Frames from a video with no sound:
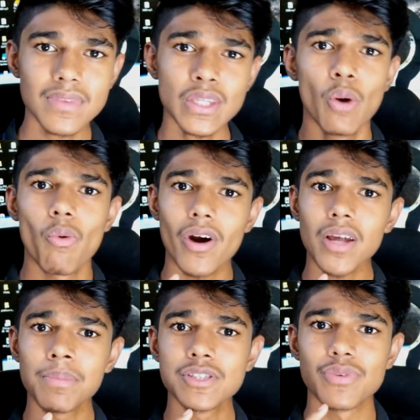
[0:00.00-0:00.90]
Now what
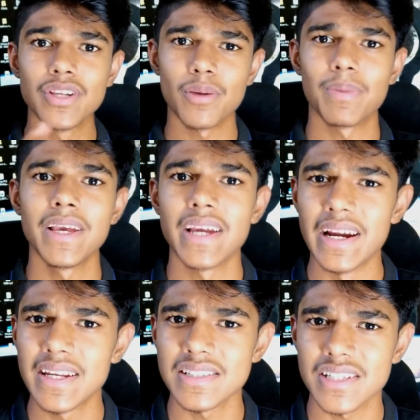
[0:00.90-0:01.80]
happens when you're playing
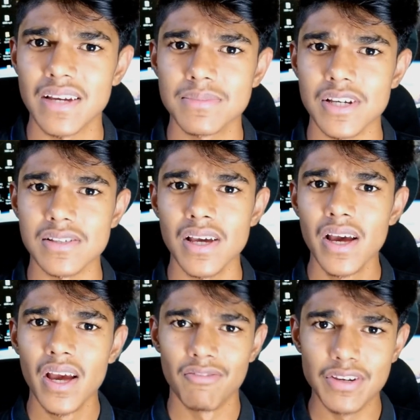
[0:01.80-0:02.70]
intense games is
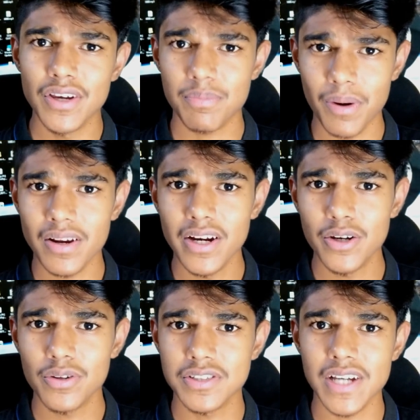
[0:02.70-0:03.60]
when you're plugged
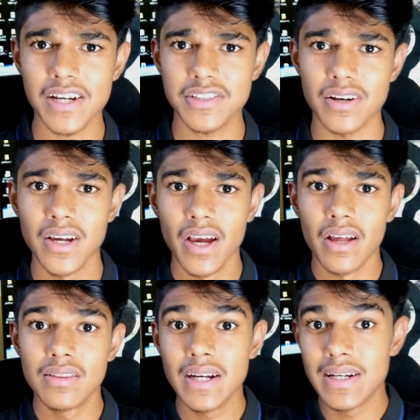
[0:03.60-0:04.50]
into the charger,
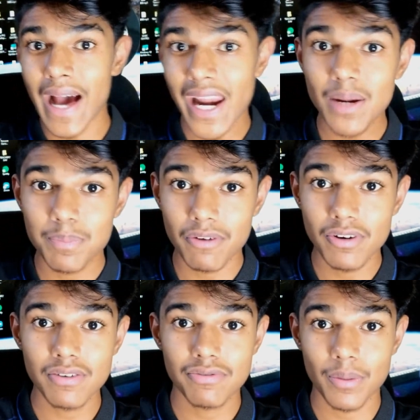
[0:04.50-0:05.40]
the direct
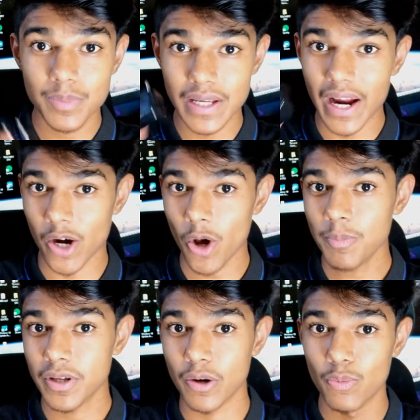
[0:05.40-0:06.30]
power from the
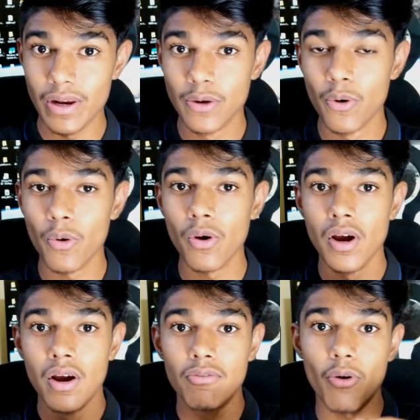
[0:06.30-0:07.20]
adapter will go
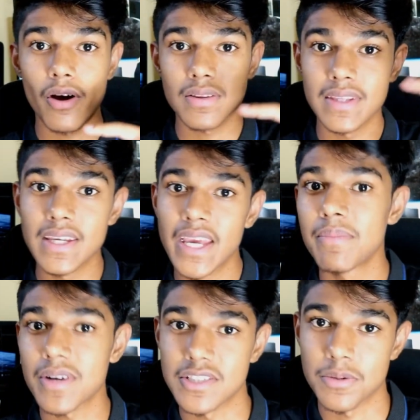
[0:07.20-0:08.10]
for the game
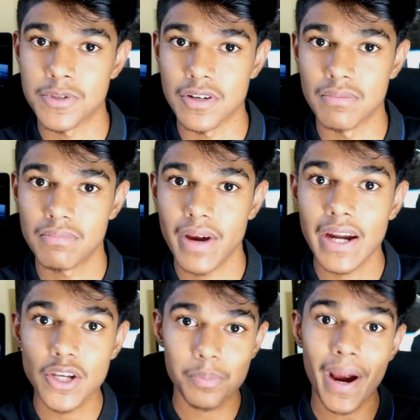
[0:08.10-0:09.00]
consumption
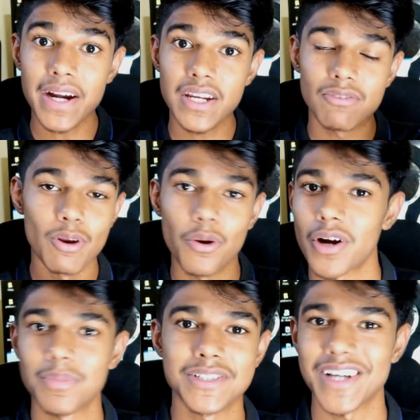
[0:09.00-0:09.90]
and your battery will
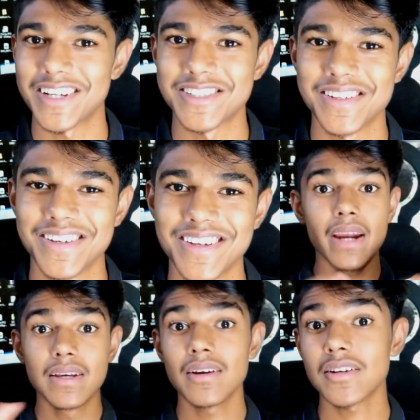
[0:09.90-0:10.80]
not be charged.
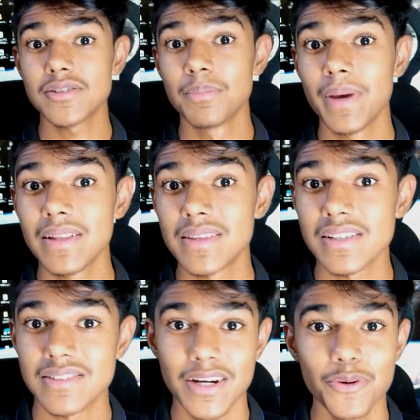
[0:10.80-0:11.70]
And here are some main
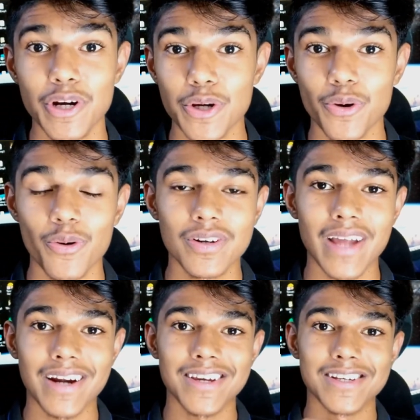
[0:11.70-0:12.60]
things that you need to note,
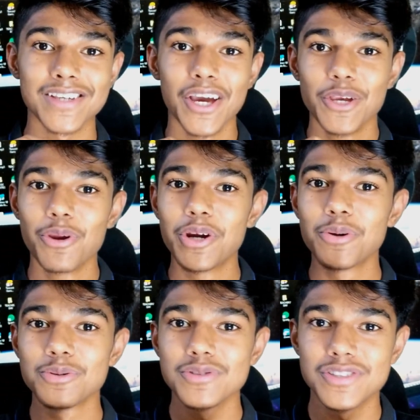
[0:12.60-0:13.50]
that is you need
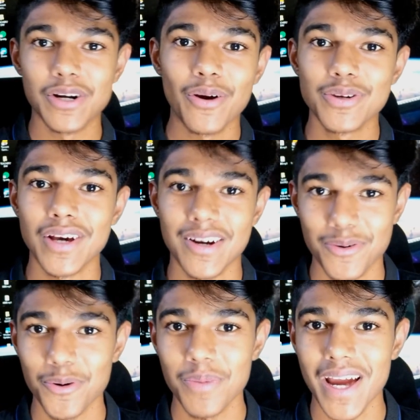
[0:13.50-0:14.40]
to shut down your
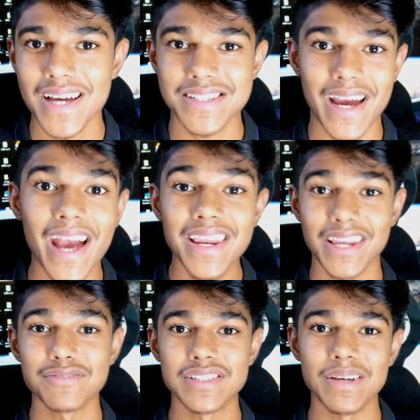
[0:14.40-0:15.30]
Chromecast and
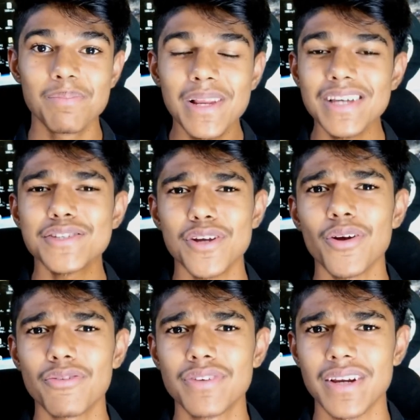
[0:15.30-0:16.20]
NFC. Please turn
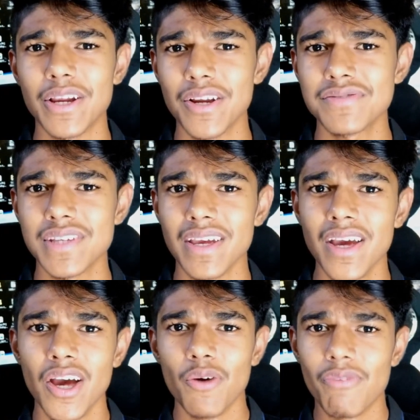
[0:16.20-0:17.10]
off your NFC
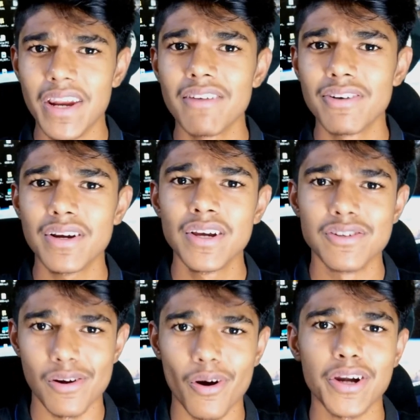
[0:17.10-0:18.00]
whenever
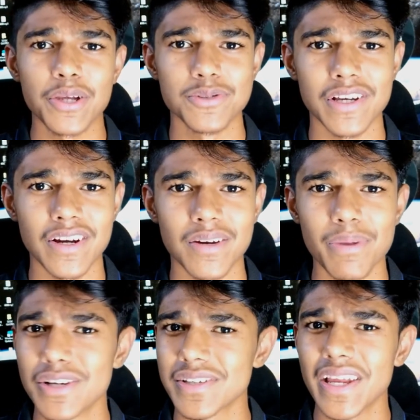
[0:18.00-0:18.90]
you're not using it
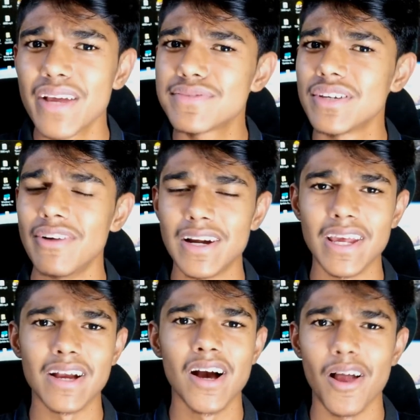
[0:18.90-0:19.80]
because NFC will
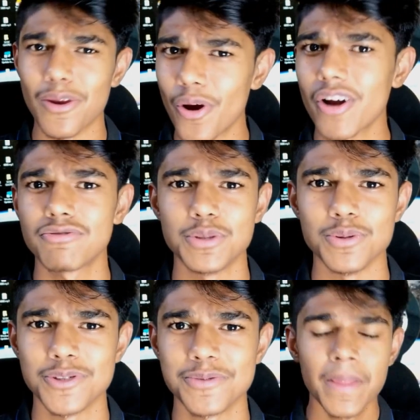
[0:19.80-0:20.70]
take a lot of
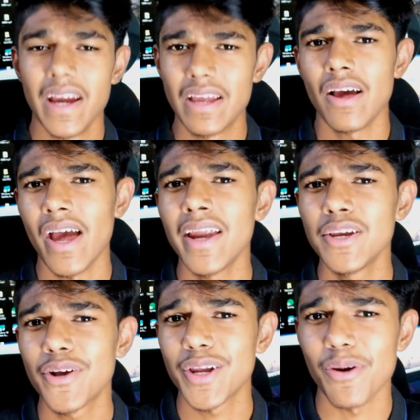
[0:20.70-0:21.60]
juice. And
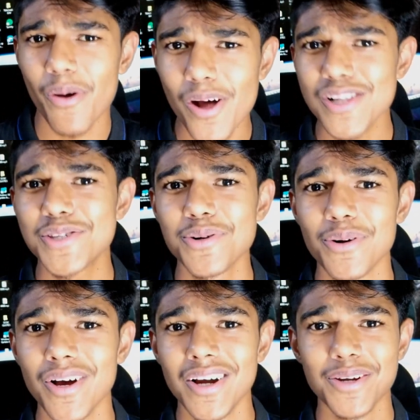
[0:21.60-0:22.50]
you can
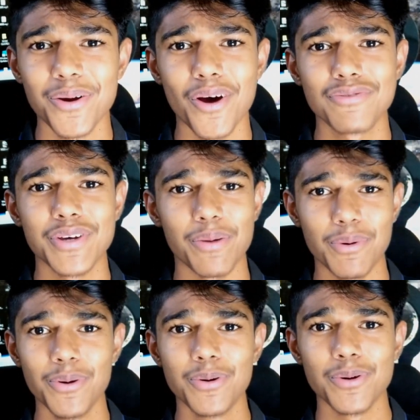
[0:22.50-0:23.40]
also turn off your
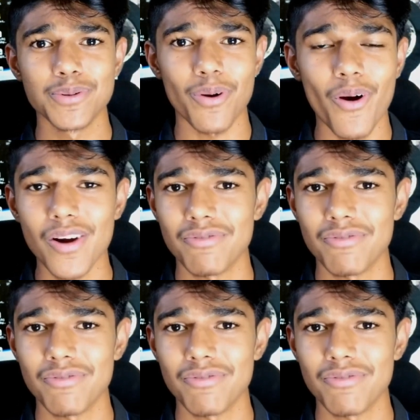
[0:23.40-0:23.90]
Bluetooth or